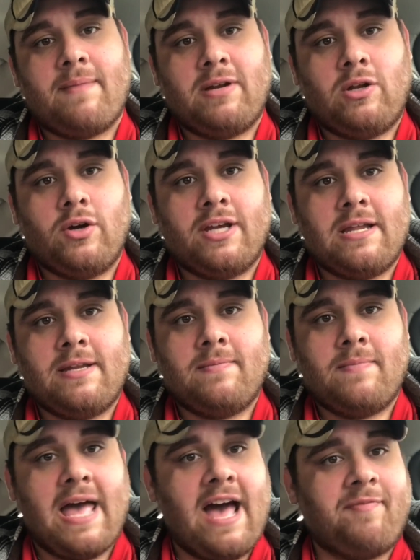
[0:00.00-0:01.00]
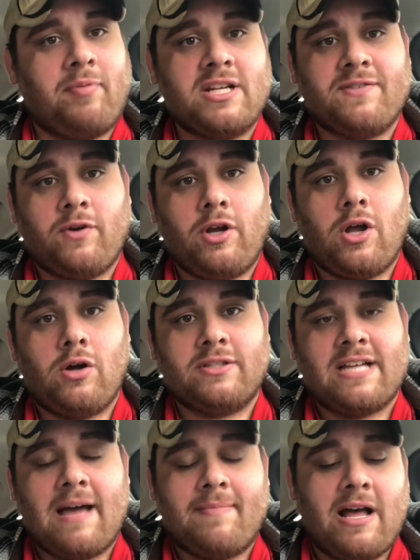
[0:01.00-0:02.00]
I've been looking at half price for a long
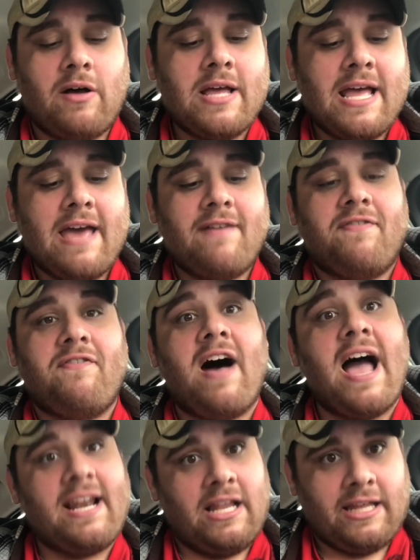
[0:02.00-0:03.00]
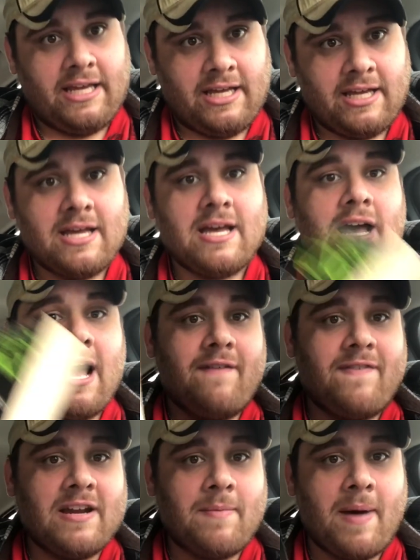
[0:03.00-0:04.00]
time now. And finally, I
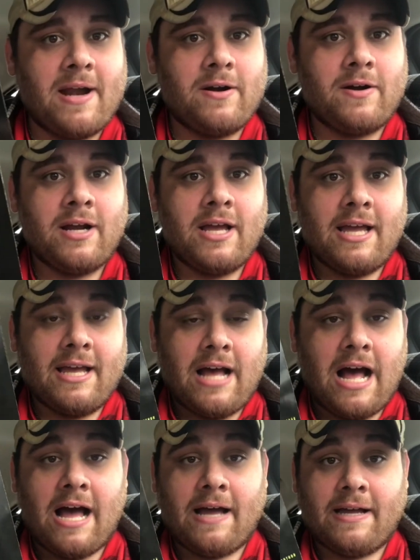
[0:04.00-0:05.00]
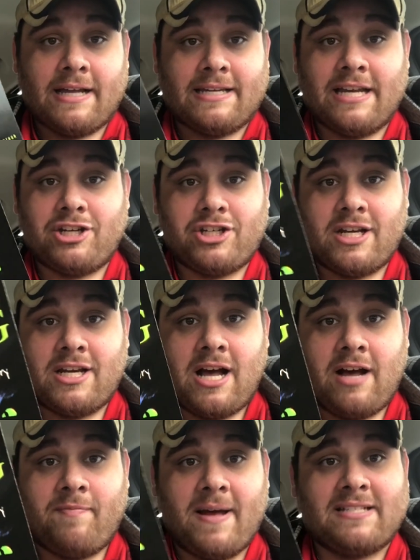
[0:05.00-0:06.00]
found a better uh, edition
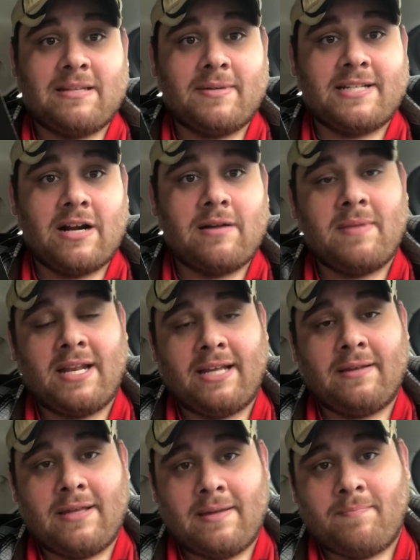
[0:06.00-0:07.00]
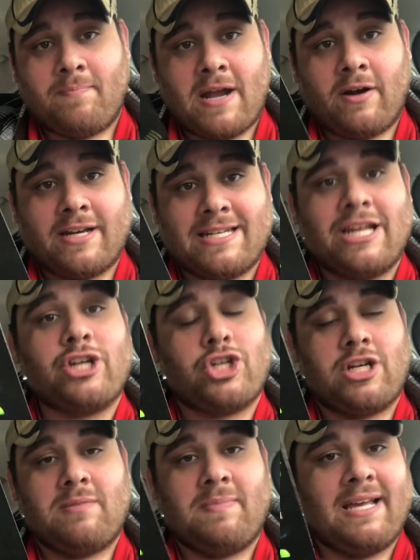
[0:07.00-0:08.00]
of Pet Sematary, meaning better
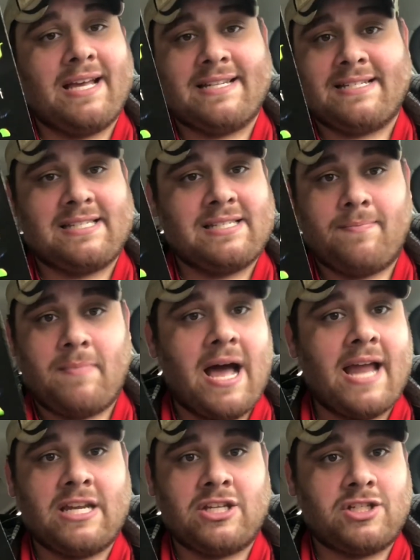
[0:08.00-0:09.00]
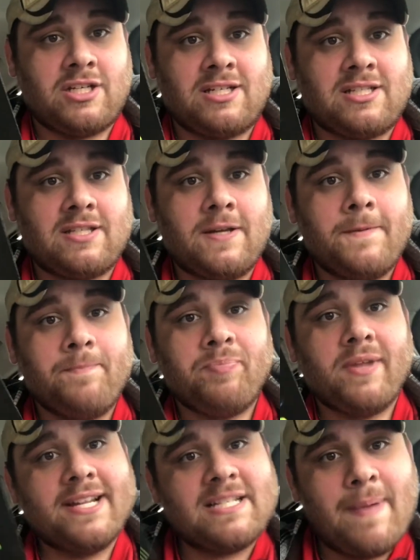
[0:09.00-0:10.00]
condition, because mine is just
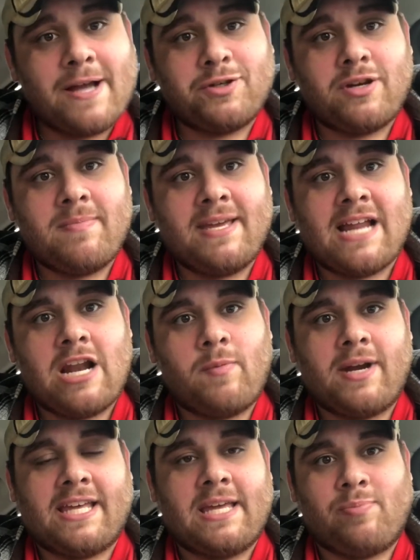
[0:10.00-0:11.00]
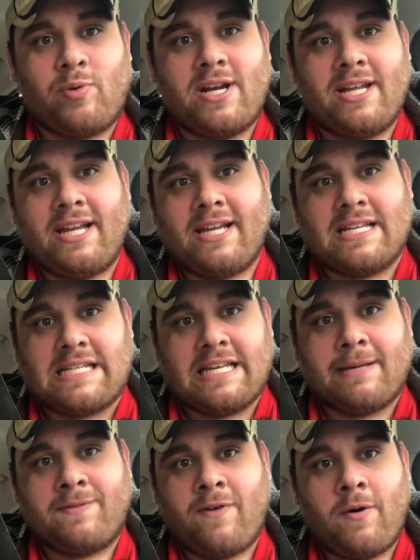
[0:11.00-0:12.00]
it's special to me, and I don't want to keep reading it because it
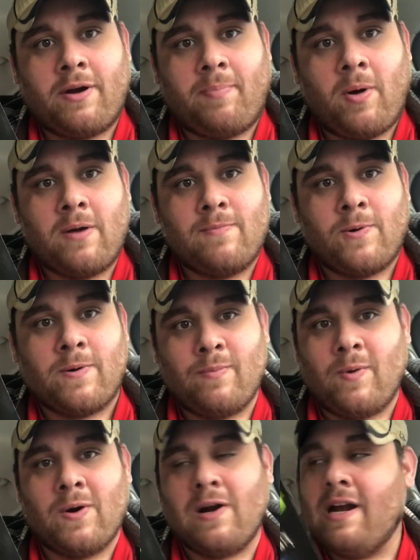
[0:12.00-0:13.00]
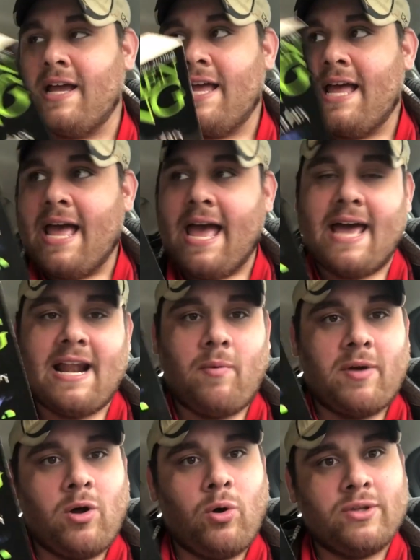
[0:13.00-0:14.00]
keeps falling apart more and more, and I
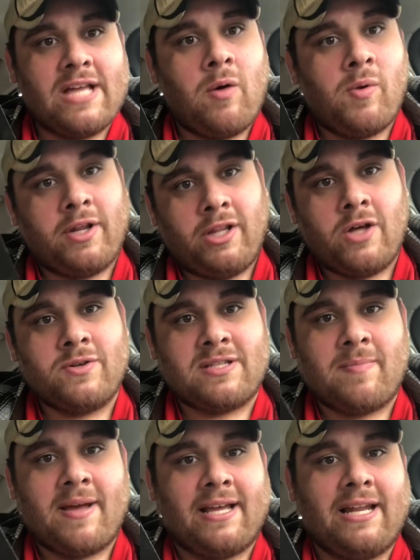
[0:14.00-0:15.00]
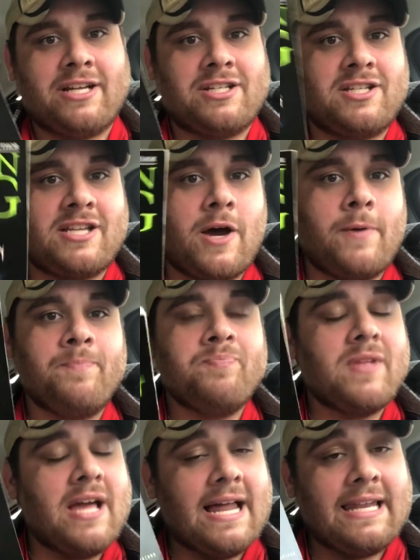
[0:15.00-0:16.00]
want to hold that one close to my collection. So
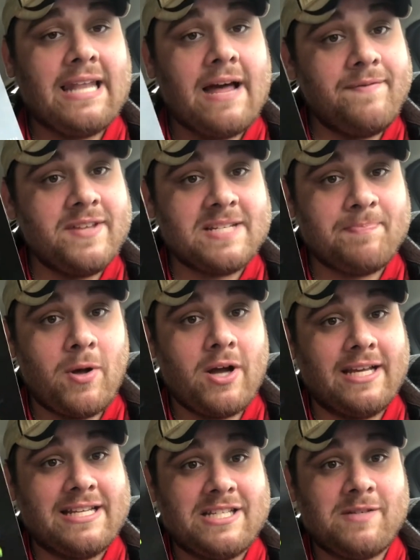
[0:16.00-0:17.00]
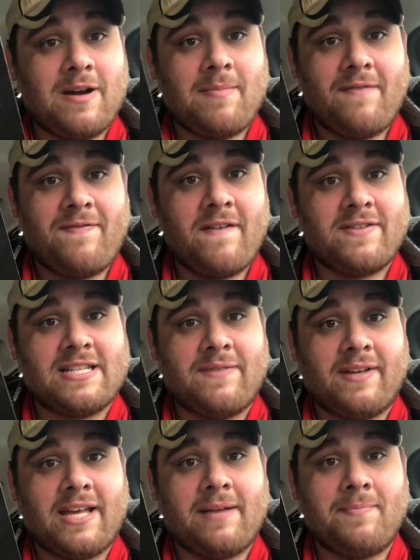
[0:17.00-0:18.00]
I love this book. This is one of my favorite
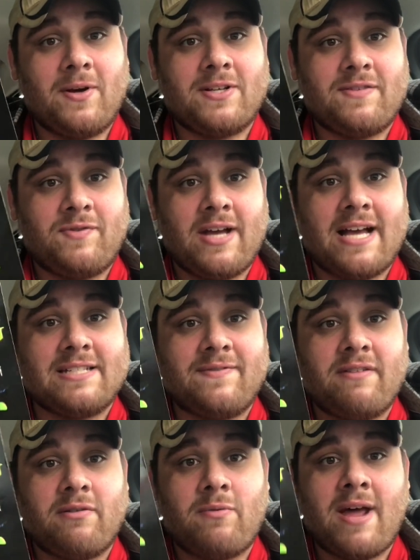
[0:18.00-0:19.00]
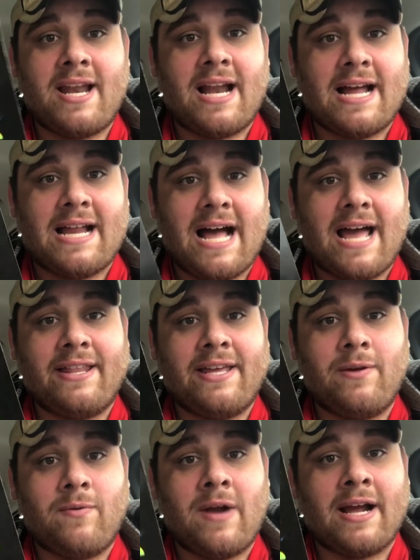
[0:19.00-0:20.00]
Stephen King books. If you guys have never read it, I
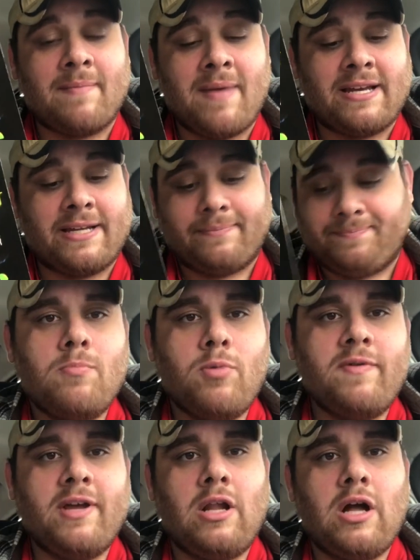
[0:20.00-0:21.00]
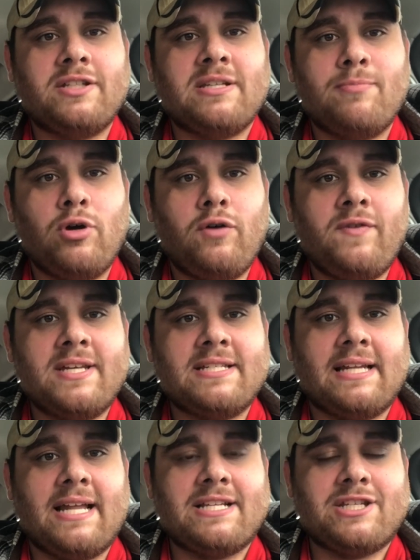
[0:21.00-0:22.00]
highly recommend it. Moving along to
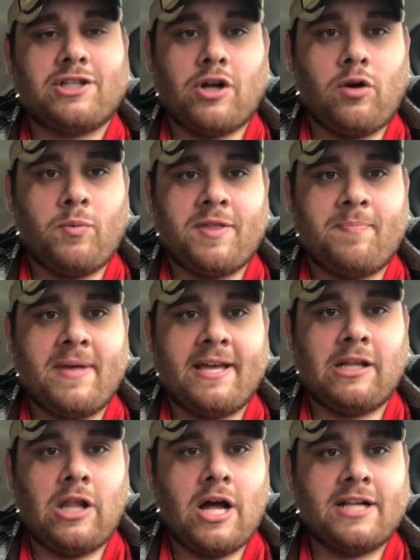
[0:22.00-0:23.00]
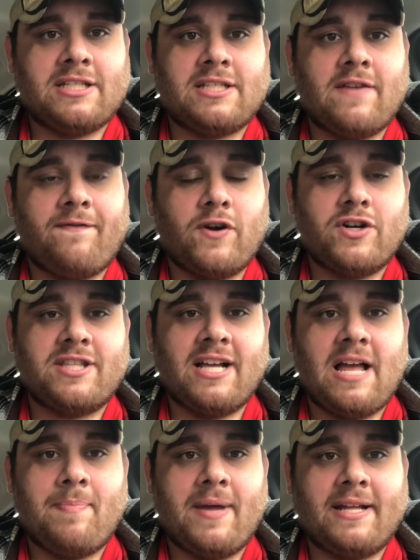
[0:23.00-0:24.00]
movies, let's start with Big Lots. First
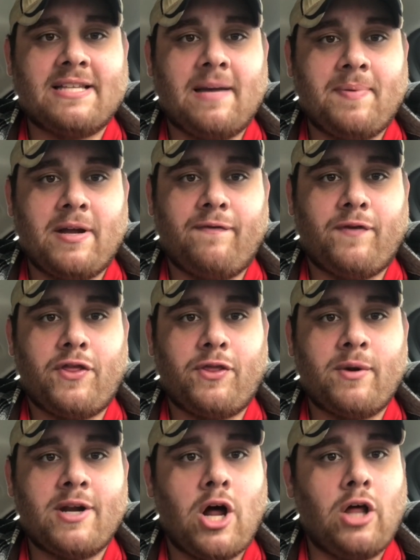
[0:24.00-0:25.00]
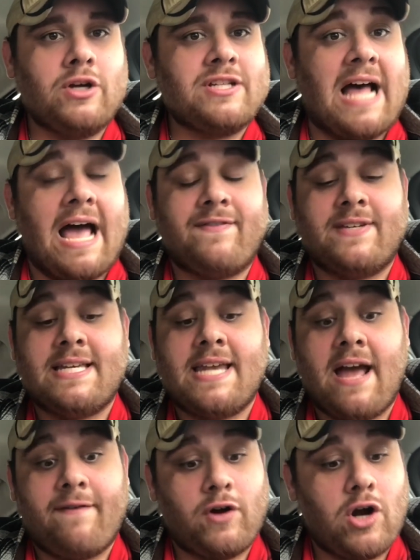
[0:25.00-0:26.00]
thing I picked up here for $3. I've
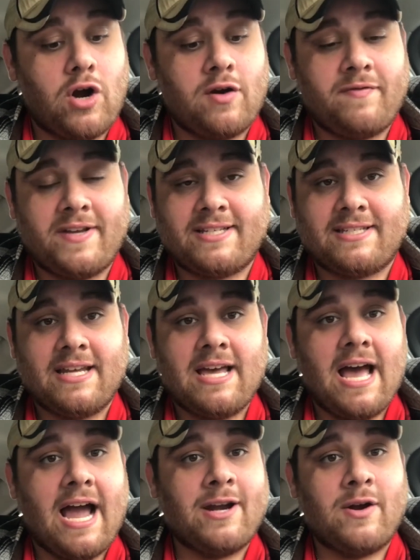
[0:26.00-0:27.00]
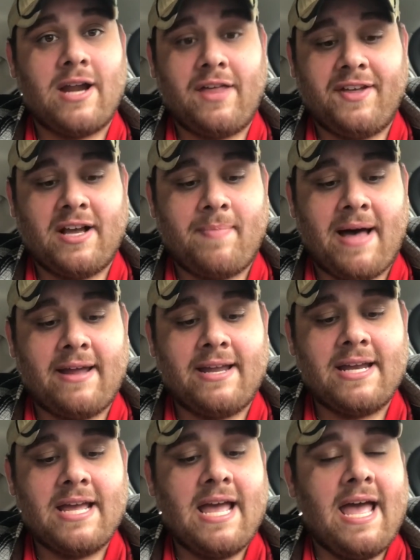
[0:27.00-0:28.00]
never heard of it. I know nothing about
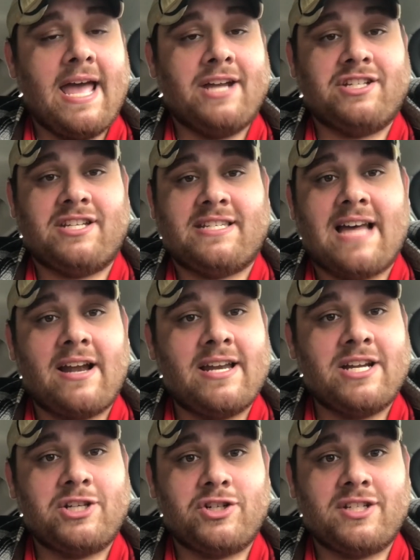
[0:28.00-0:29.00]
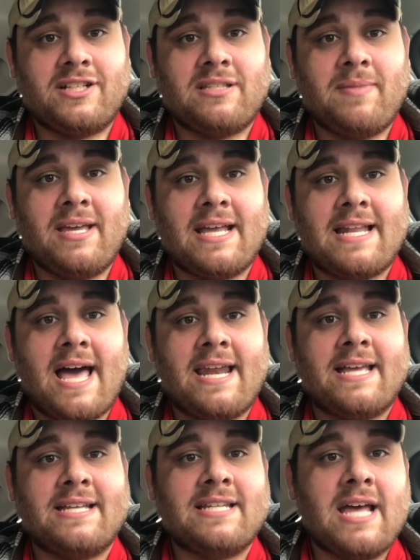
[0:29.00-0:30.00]
it. It just sounded interesting to me, and that
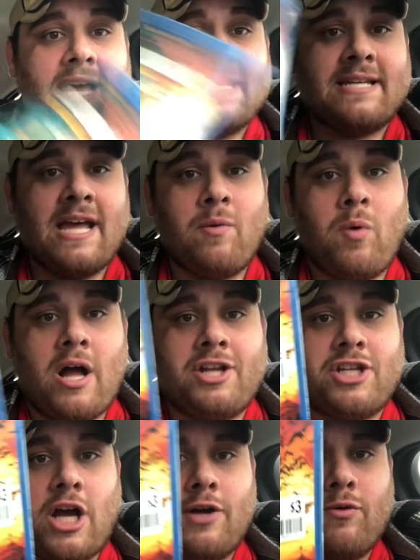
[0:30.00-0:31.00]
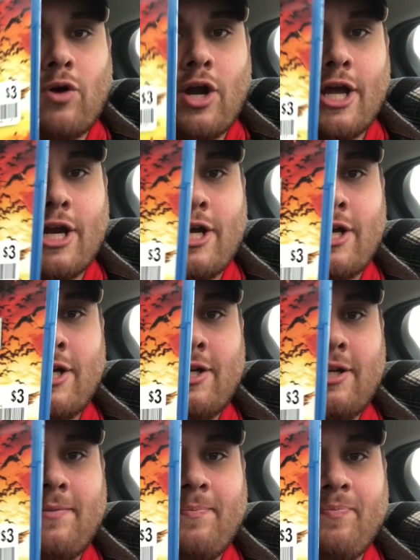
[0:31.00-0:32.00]
is Day Watch Unrated.